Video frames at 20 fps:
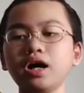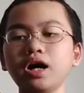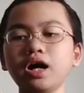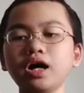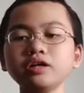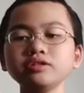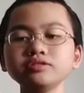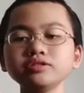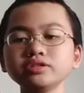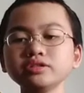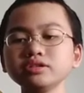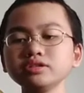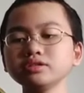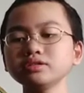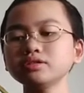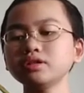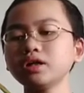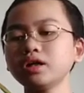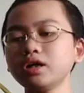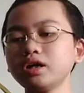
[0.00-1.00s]
how do
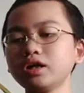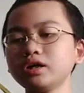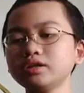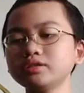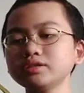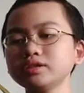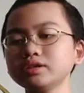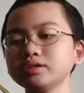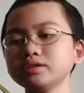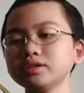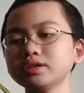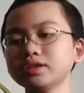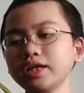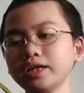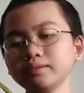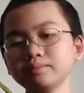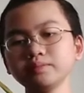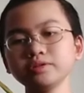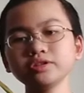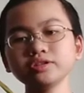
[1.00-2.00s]
how the
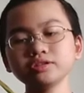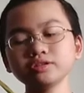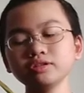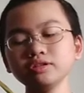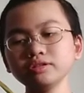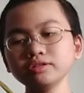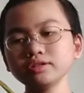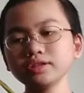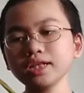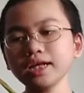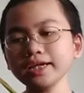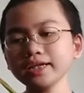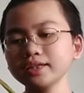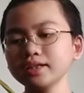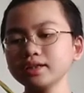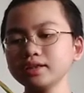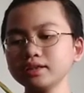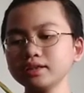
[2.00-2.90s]
that book looks like,